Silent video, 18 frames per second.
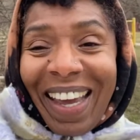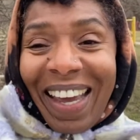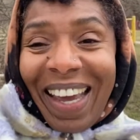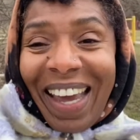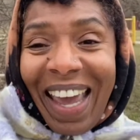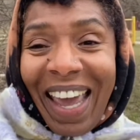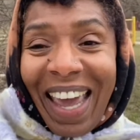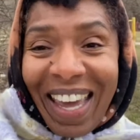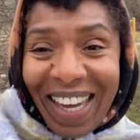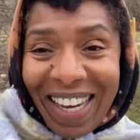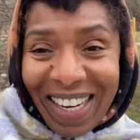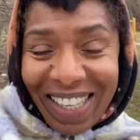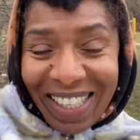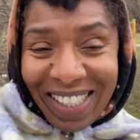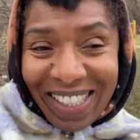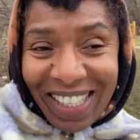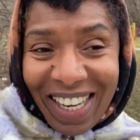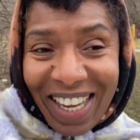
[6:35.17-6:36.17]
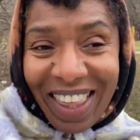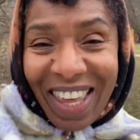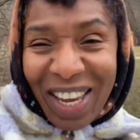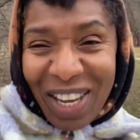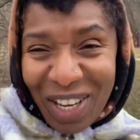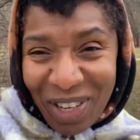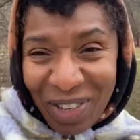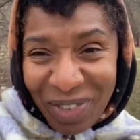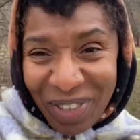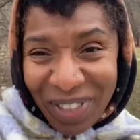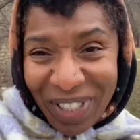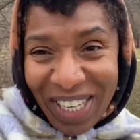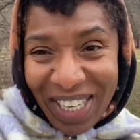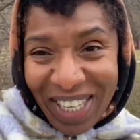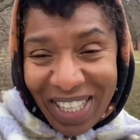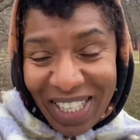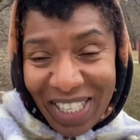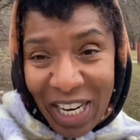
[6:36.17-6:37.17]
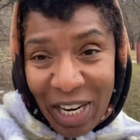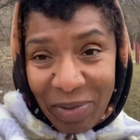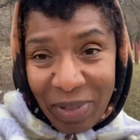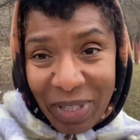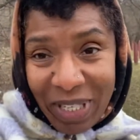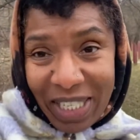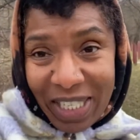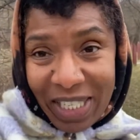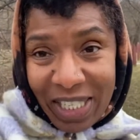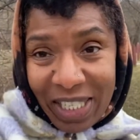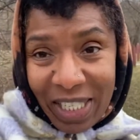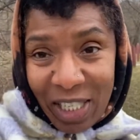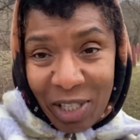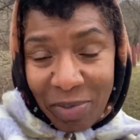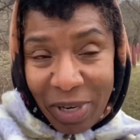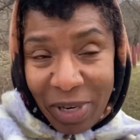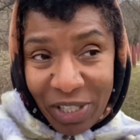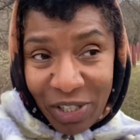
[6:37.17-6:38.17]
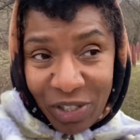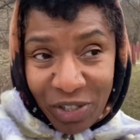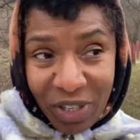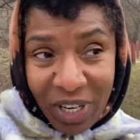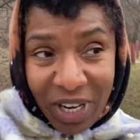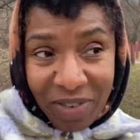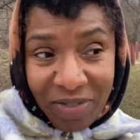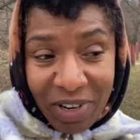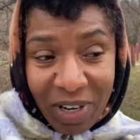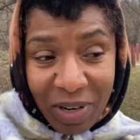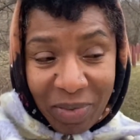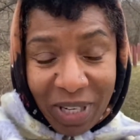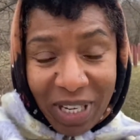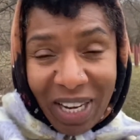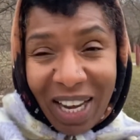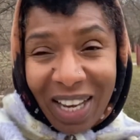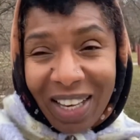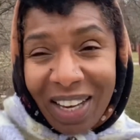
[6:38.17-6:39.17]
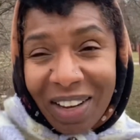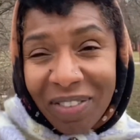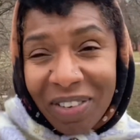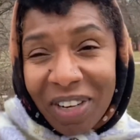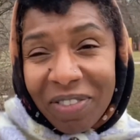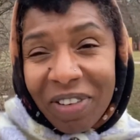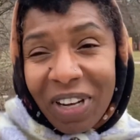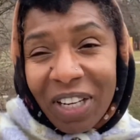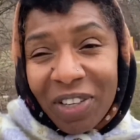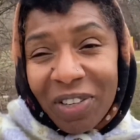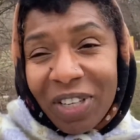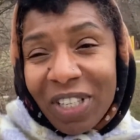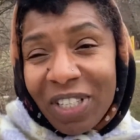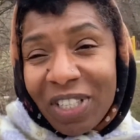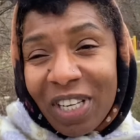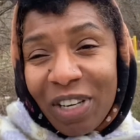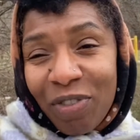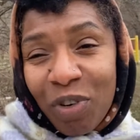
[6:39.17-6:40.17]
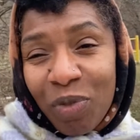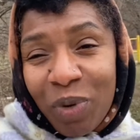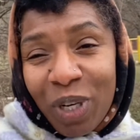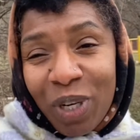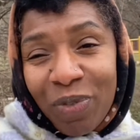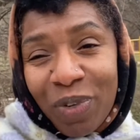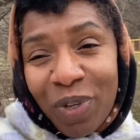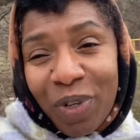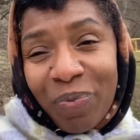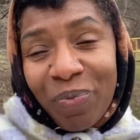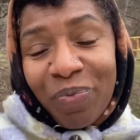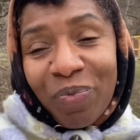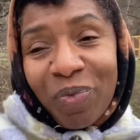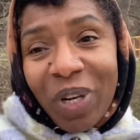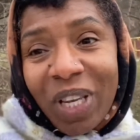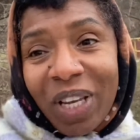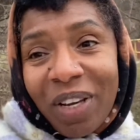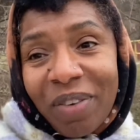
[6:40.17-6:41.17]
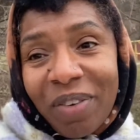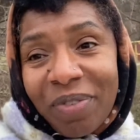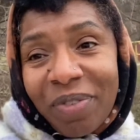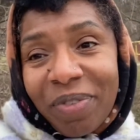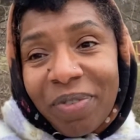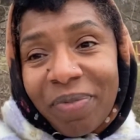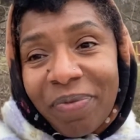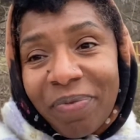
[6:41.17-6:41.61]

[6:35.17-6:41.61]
And thank you for taking the time to listen to this message. Okay, family, I love and I value each and every one of you. One love.